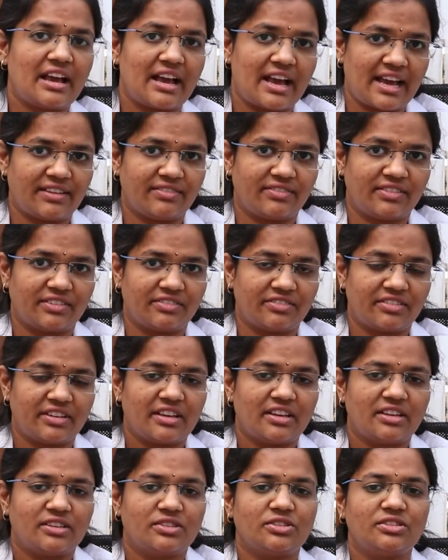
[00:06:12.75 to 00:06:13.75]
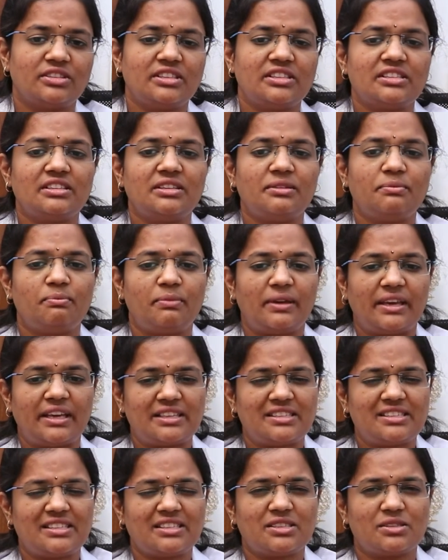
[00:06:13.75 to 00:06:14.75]
IVF. So these are the
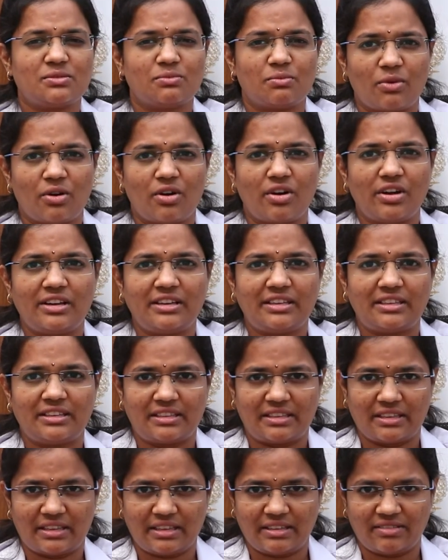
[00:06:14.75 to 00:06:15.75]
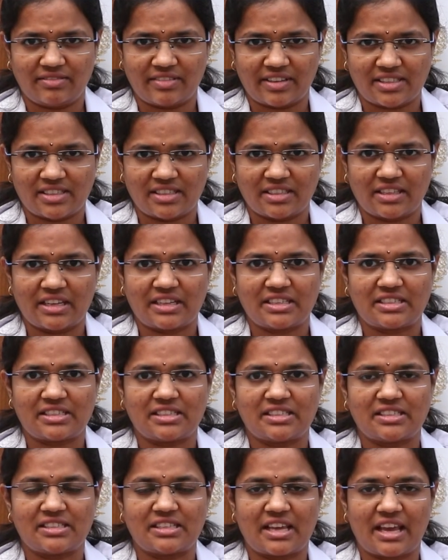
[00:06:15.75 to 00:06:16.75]
basic small
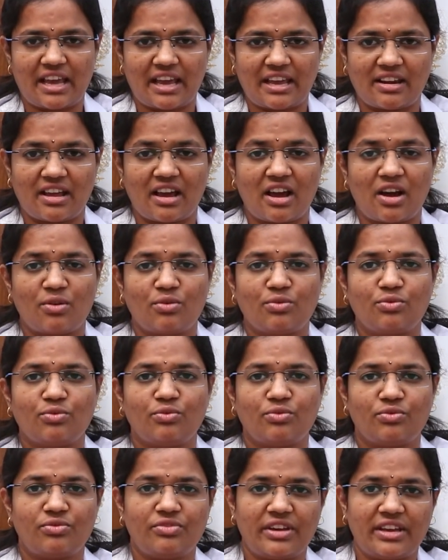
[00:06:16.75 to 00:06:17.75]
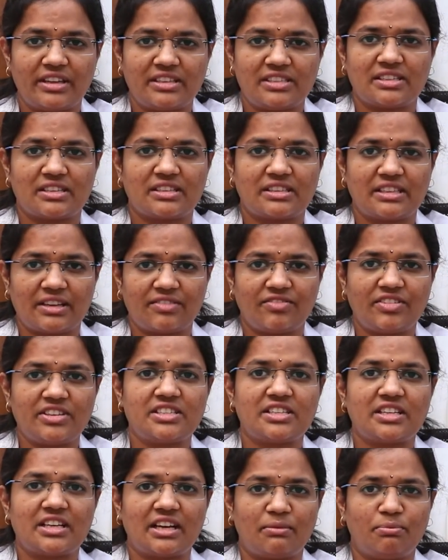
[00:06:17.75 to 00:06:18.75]
investigations and how which the,
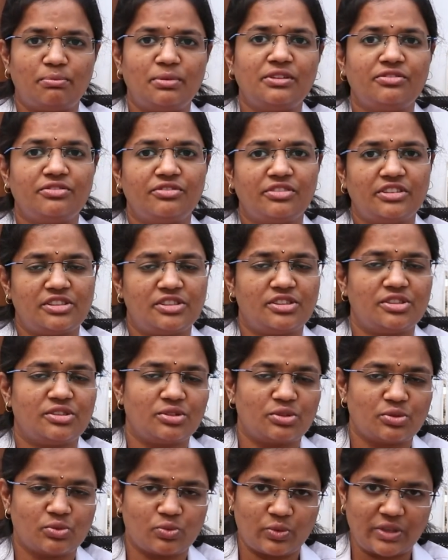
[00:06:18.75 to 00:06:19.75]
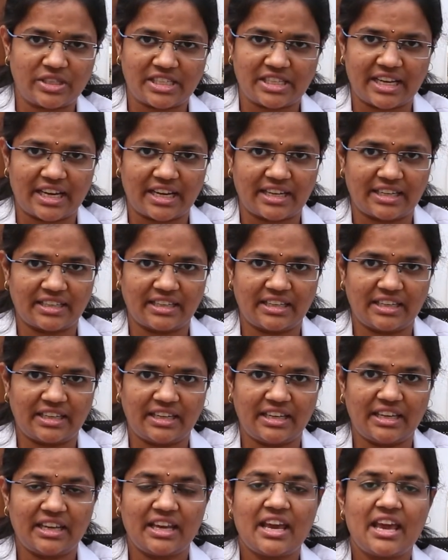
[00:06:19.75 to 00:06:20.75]
which couple fits into which
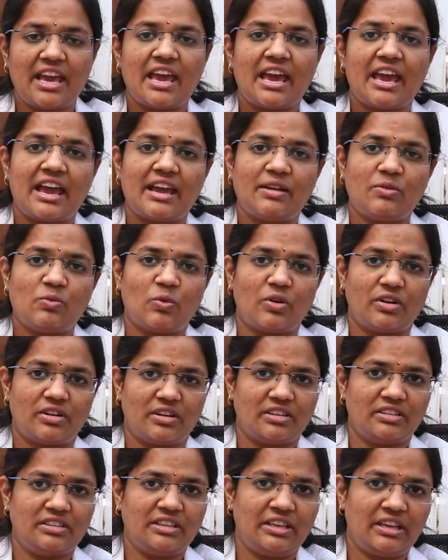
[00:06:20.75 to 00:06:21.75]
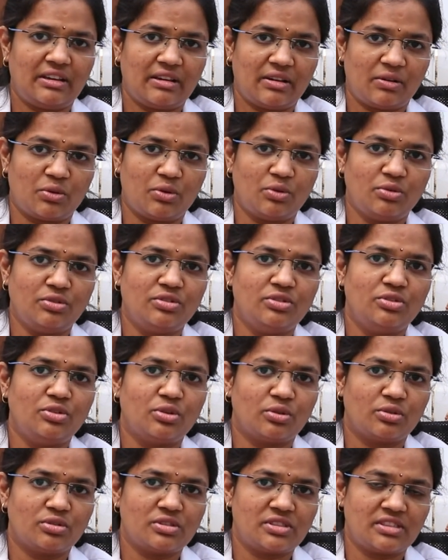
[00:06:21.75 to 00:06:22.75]
category and what are the good
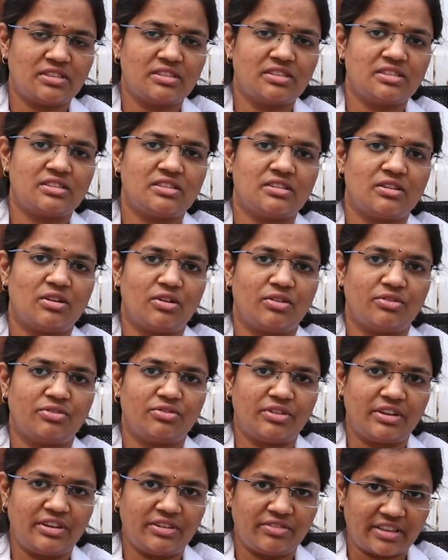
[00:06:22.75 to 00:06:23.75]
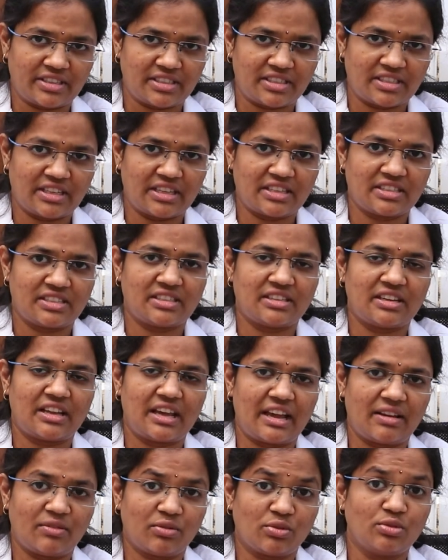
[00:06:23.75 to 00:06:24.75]
doses of investigation
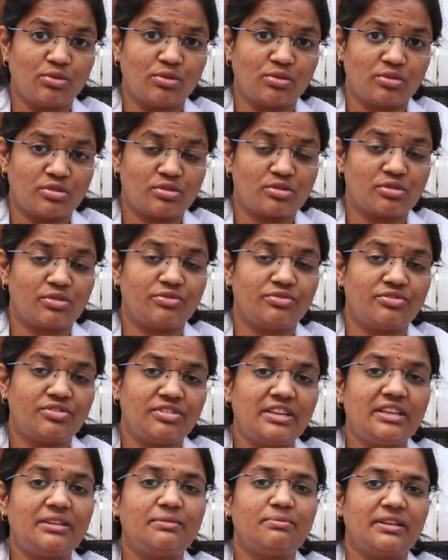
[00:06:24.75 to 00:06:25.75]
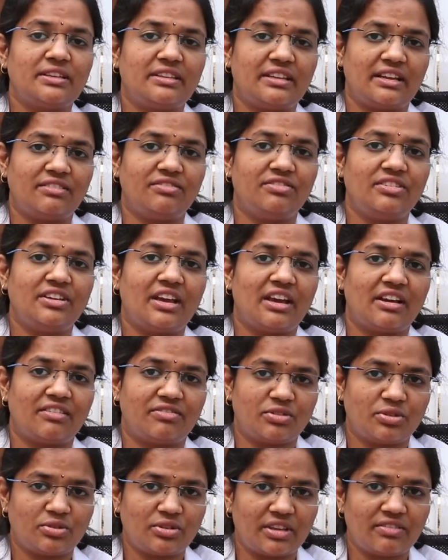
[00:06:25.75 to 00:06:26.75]
uh, good doses of treatment that we
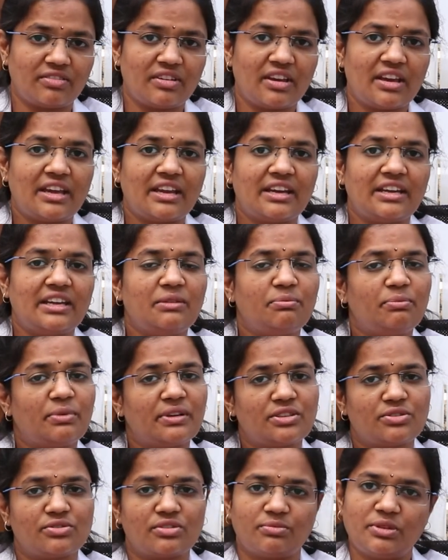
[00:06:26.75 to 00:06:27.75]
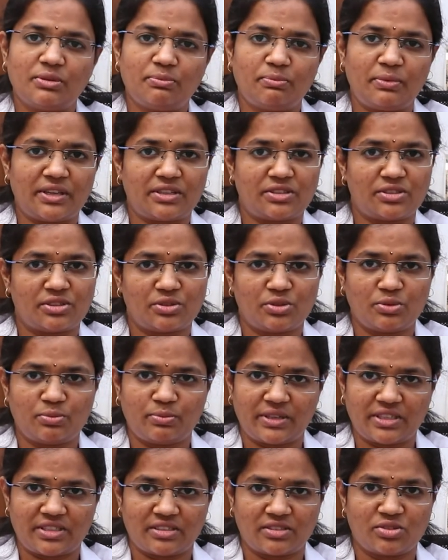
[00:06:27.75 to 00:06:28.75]
have to give depends from the patient to
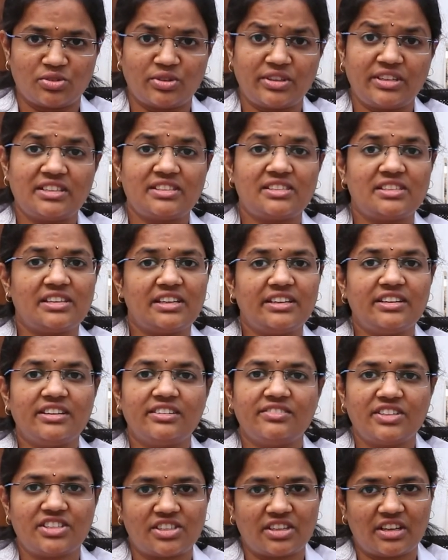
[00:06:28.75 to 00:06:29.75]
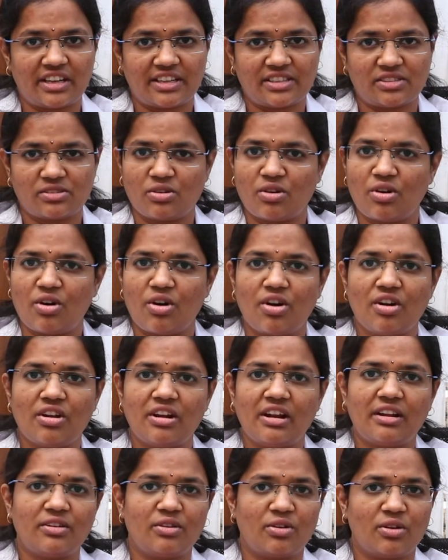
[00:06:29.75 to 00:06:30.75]
patient. So it is individualized
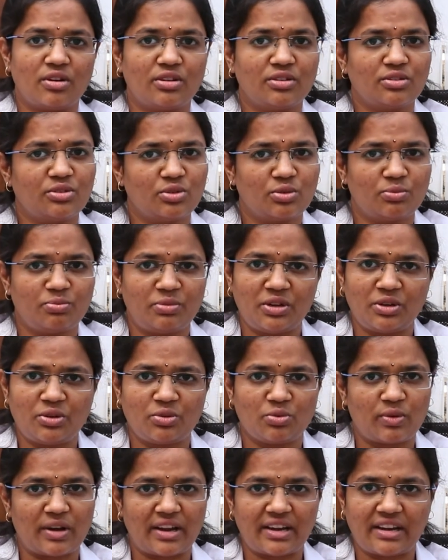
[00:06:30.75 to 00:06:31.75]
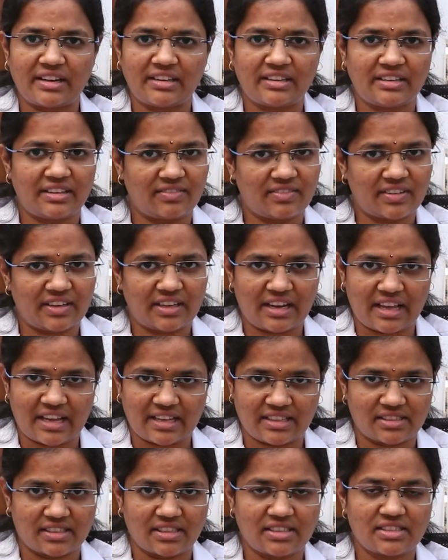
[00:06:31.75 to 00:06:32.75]
all are not grouped into one and given
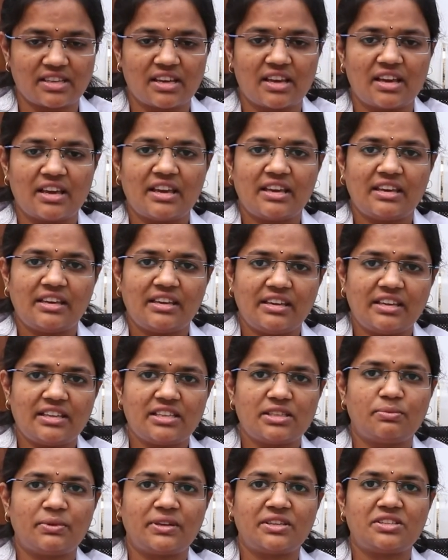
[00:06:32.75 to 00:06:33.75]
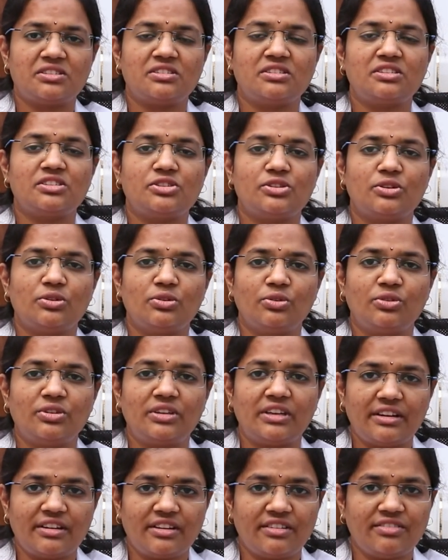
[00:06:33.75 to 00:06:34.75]
as such each patient is looked
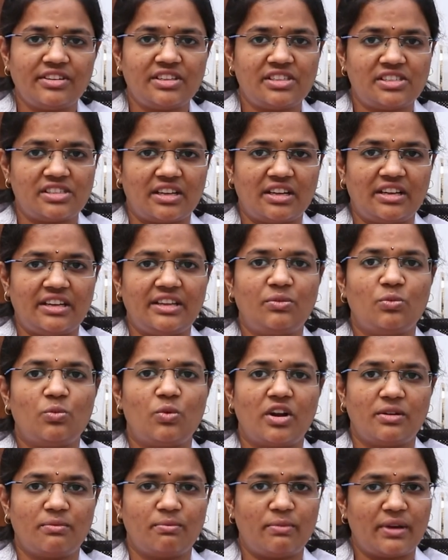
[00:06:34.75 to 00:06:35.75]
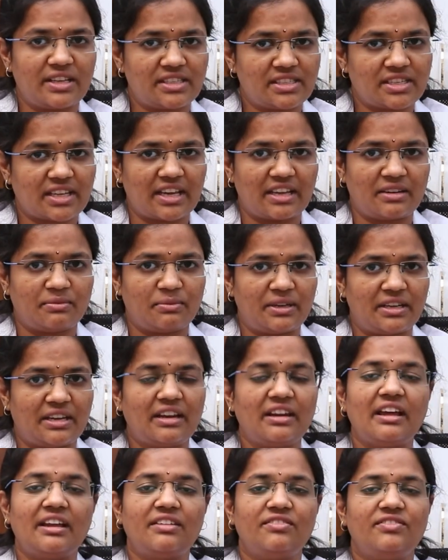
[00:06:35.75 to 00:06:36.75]
individually what best can be
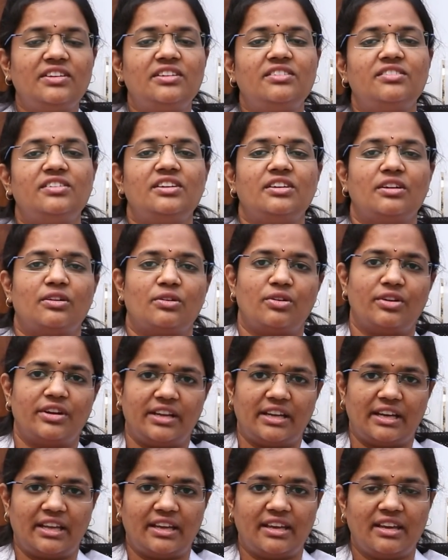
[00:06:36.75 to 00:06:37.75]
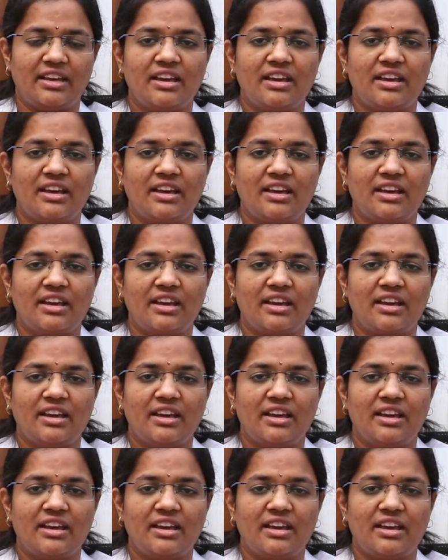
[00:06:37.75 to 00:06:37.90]
done and we treat accordingly.